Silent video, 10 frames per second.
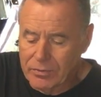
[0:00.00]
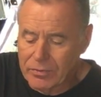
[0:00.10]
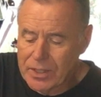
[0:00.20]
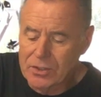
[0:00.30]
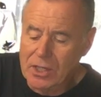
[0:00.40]

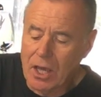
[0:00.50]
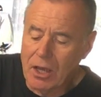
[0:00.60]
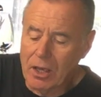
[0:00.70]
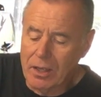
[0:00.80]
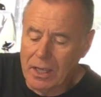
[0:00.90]
this
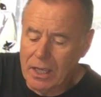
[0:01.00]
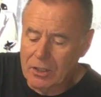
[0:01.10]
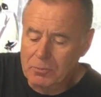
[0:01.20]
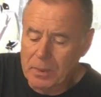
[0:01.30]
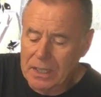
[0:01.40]
car
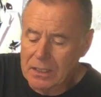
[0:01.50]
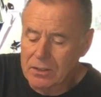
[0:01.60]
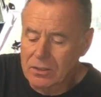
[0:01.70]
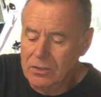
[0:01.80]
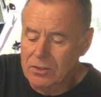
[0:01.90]
has
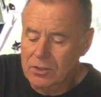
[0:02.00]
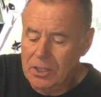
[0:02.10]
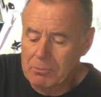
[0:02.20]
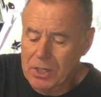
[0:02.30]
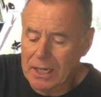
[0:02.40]
been
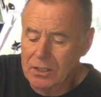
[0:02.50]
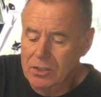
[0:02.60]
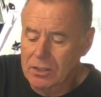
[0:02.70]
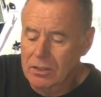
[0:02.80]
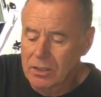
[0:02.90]
subject
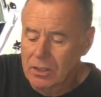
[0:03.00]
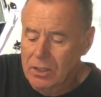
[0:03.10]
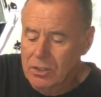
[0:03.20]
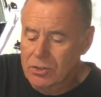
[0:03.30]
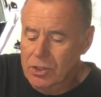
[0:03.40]

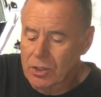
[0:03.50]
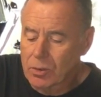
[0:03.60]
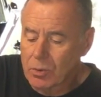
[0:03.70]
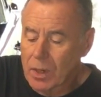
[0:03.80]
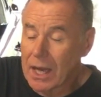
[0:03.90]

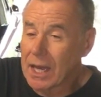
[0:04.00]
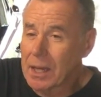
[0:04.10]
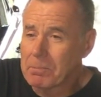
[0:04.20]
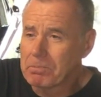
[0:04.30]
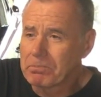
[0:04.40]
to
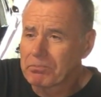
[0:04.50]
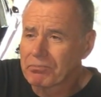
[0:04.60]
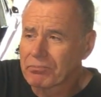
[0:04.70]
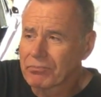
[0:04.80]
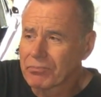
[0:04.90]

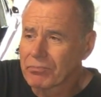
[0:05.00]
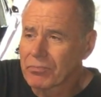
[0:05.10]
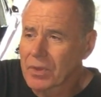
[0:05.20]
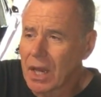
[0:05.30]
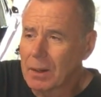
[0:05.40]

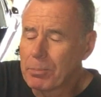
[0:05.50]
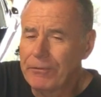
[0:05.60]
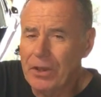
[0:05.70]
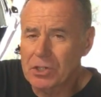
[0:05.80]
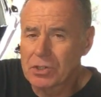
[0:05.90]
a
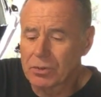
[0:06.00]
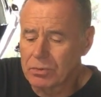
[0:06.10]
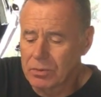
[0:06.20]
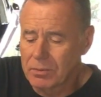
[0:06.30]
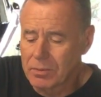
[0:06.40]

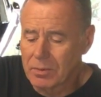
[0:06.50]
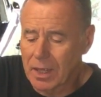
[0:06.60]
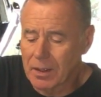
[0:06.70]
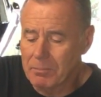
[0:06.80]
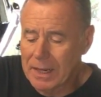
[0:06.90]
professional
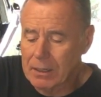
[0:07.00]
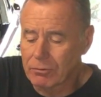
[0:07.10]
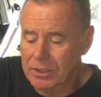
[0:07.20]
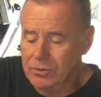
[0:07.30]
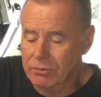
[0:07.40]
metal
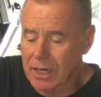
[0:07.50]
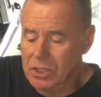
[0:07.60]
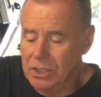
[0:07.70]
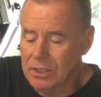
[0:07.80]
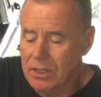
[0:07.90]

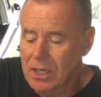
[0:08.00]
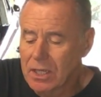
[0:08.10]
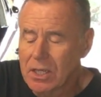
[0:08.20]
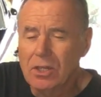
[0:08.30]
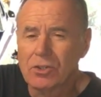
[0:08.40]
restoration
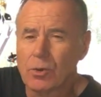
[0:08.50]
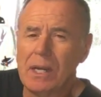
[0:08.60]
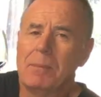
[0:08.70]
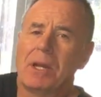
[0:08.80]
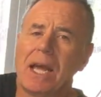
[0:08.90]
to
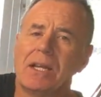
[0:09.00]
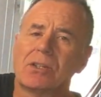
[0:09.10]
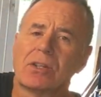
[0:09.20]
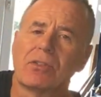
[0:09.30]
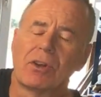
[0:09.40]

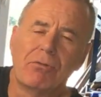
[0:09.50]
eliminate the